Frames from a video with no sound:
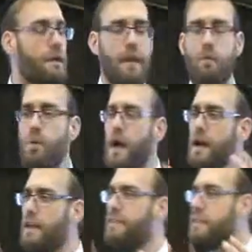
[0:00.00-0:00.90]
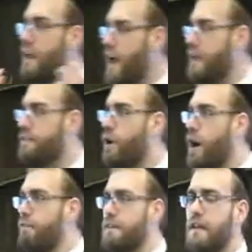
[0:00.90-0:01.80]
Now, where did light
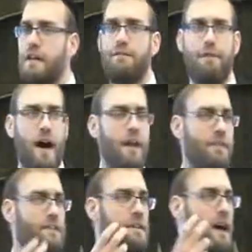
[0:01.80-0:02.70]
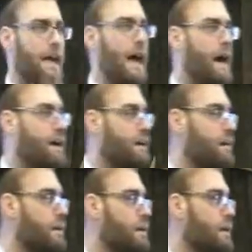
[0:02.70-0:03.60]
all of a sudden find this kayach
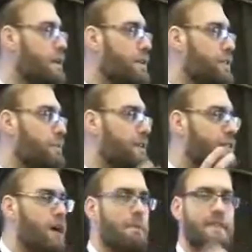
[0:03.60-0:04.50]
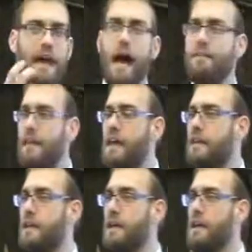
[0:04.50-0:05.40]
to be so
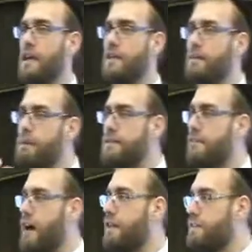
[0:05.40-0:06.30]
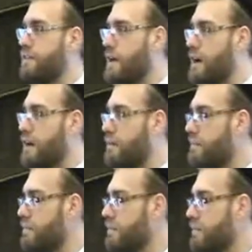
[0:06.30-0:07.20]
medactic in the mitzvah achlasas
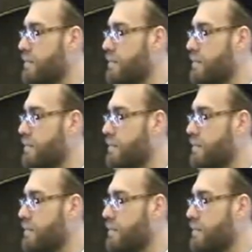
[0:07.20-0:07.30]
archim?